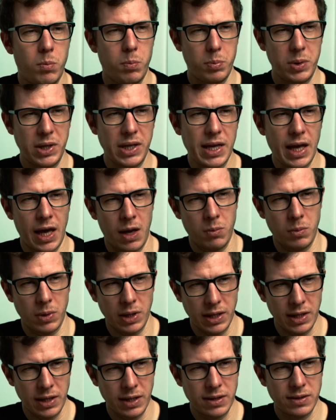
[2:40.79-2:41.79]

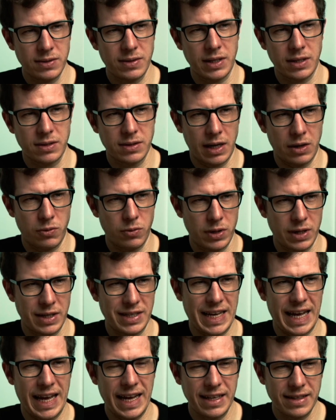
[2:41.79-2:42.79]
BME
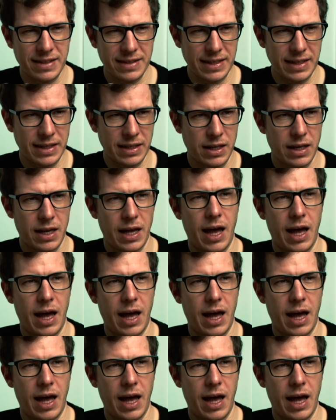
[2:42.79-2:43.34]
680